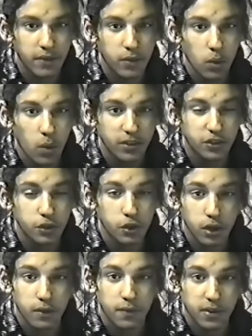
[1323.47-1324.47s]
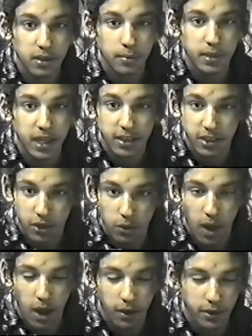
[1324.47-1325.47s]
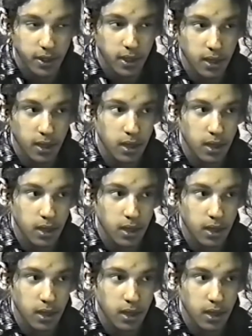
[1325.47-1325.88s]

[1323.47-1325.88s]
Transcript: If you want, you can look for something underground.